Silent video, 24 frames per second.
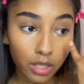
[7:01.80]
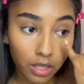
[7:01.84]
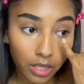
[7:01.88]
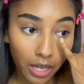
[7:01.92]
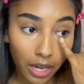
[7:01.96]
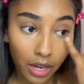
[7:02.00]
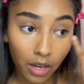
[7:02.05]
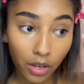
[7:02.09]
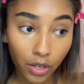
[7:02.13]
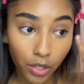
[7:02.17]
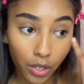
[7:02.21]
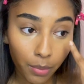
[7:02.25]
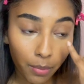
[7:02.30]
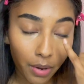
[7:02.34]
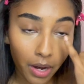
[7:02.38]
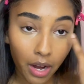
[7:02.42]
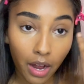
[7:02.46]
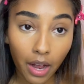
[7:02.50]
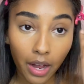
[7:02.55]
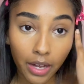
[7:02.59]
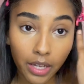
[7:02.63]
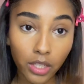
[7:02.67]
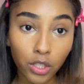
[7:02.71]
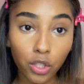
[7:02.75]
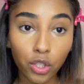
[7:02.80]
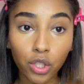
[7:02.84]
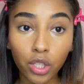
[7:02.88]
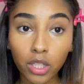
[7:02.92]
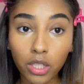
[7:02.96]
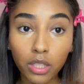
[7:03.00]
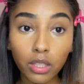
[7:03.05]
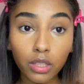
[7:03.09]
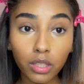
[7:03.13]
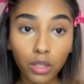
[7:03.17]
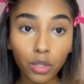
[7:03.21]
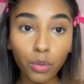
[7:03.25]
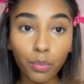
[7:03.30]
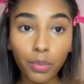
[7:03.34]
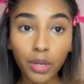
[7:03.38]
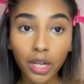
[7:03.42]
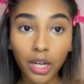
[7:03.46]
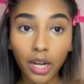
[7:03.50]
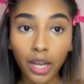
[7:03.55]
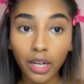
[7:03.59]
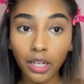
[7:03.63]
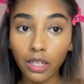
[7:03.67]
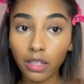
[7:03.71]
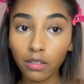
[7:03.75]
set under my eyes just a little bit,
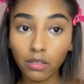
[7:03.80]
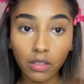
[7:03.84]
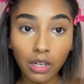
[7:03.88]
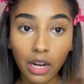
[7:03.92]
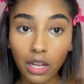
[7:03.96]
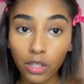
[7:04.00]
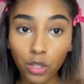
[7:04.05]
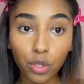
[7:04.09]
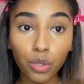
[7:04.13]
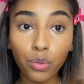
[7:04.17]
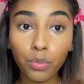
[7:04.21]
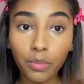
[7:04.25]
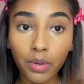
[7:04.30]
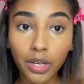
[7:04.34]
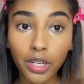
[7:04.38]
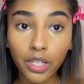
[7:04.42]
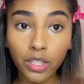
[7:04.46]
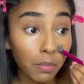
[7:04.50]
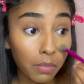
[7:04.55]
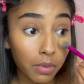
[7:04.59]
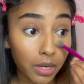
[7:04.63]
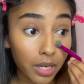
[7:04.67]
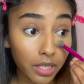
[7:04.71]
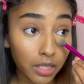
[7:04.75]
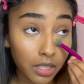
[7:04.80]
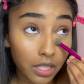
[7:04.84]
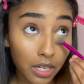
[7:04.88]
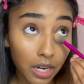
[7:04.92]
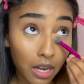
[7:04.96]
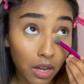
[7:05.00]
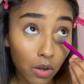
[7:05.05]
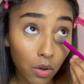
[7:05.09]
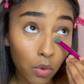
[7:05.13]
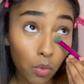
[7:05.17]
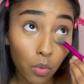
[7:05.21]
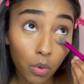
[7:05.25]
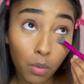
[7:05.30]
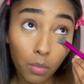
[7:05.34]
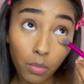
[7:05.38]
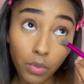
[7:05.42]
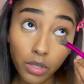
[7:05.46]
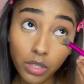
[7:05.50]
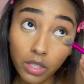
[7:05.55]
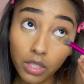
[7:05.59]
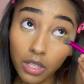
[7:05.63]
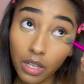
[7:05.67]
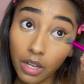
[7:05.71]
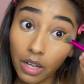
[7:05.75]
like not too much. Blend it out one
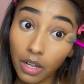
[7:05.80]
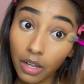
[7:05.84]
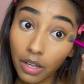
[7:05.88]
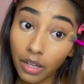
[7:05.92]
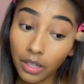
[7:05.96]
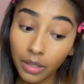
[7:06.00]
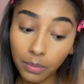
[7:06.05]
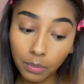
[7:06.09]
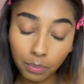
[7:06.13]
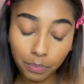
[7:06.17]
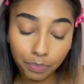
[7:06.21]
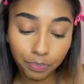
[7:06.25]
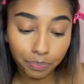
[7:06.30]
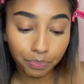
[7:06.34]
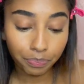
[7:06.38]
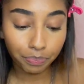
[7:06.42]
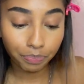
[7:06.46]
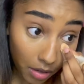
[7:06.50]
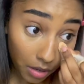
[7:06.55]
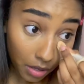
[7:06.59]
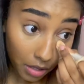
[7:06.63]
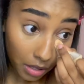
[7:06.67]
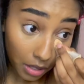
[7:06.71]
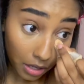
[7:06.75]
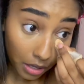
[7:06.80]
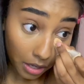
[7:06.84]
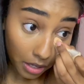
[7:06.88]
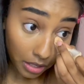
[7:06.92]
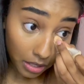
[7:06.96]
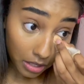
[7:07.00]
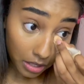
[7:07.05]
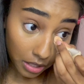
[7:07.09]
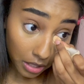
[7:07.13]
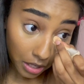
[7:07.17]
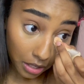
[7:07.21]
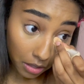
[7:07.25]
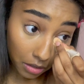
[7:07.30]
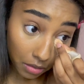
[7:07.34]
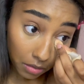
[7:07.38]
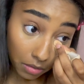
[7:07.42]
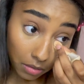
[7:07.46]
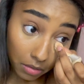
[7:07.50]
more time and then I set.